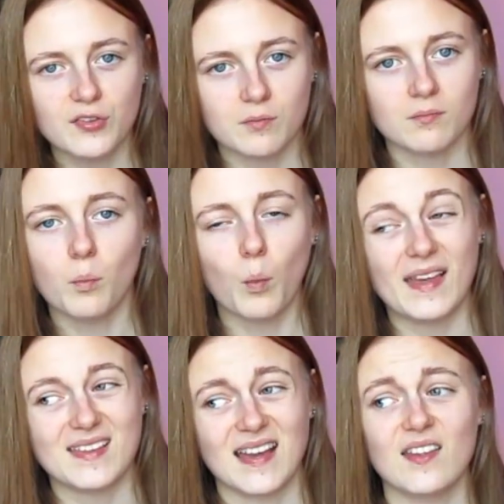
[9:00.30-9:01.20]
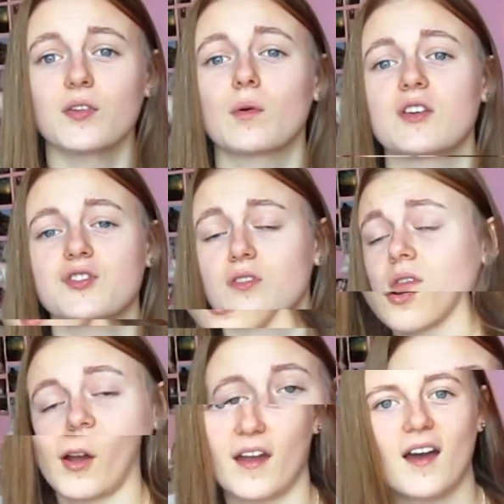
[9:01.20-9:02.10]
some ways to answer
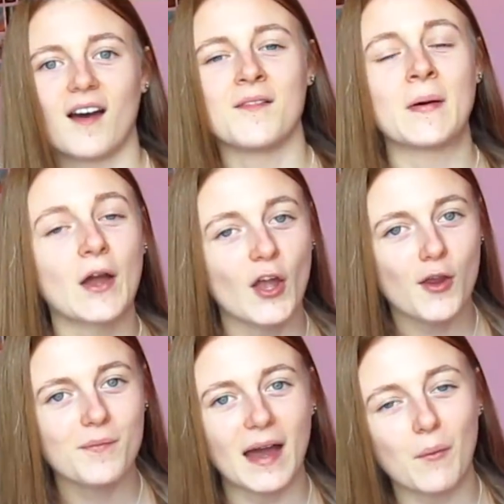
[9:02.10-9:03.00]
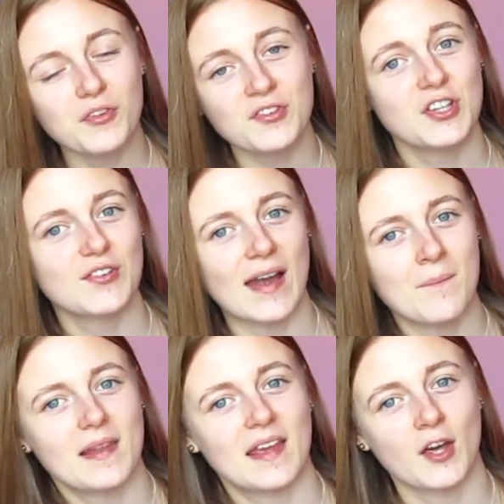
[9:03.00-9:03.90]
questions. I hope that wasn't too
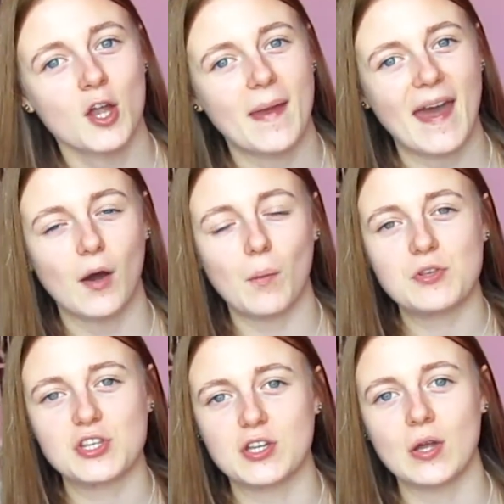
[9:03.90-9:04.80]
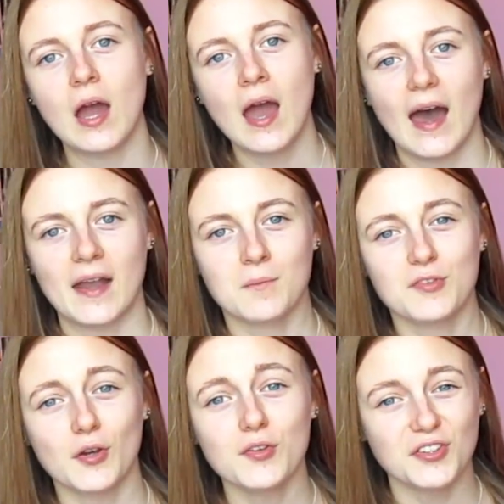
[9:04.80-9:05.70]
rambly, and I hope it helped you, and I'm
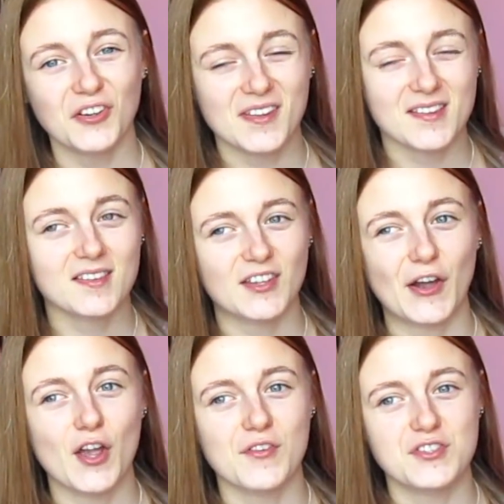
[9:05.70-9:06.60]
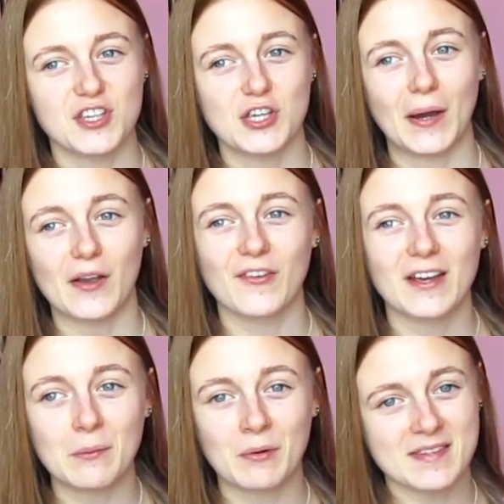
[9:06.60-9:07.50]
so sorry this is so overdue. I
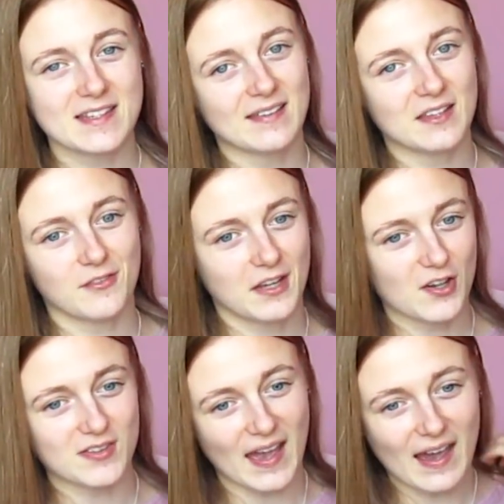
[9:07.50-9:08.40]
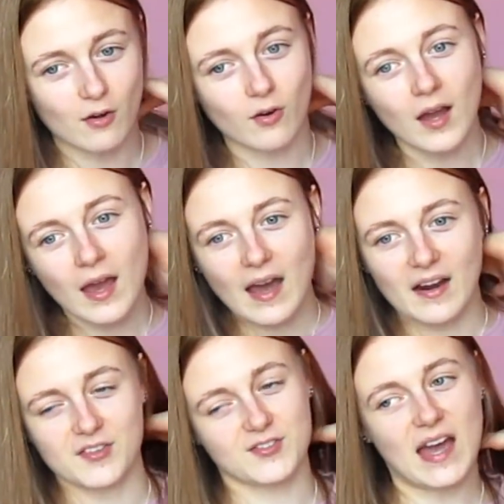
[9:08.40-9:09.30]
really wanted to get these videos out
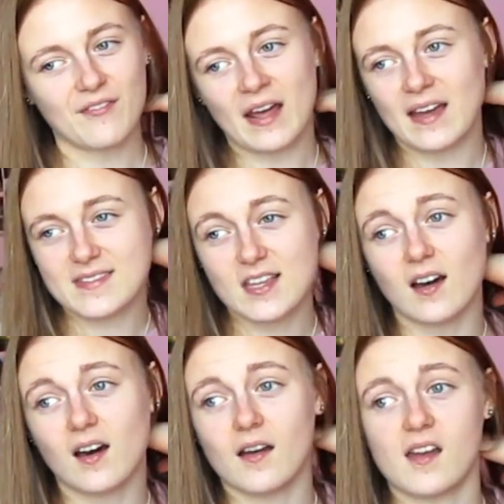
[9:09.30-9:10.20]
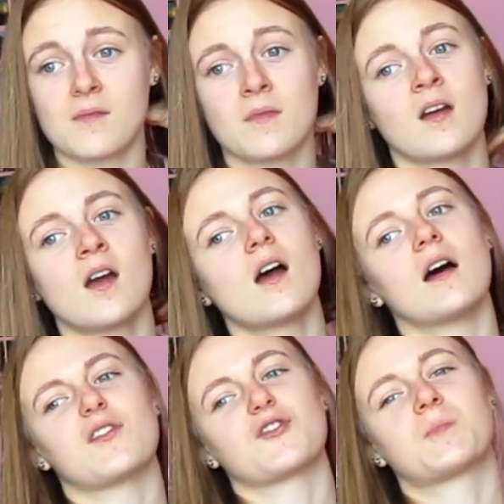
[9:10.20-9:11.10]
and I just haven't had time.
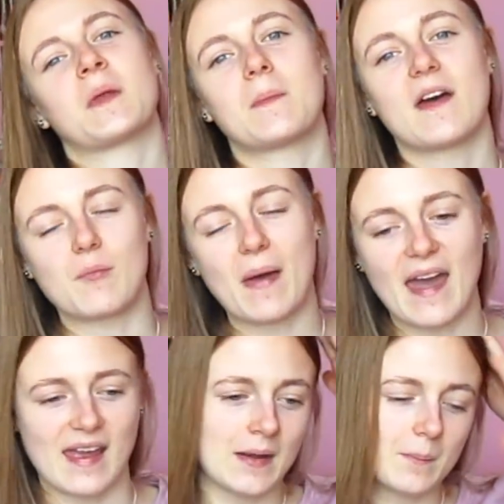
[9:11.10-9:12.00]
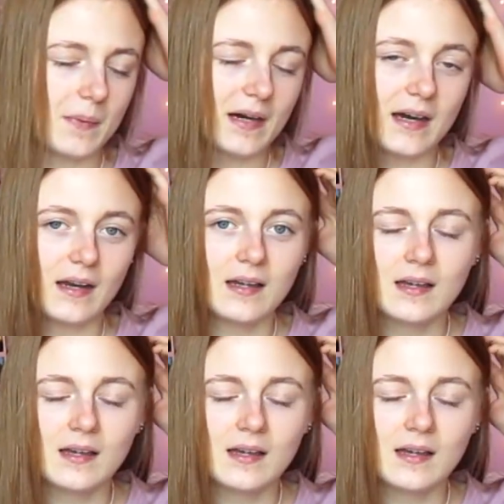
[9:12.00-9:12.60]
It's just been a bit of a pain, but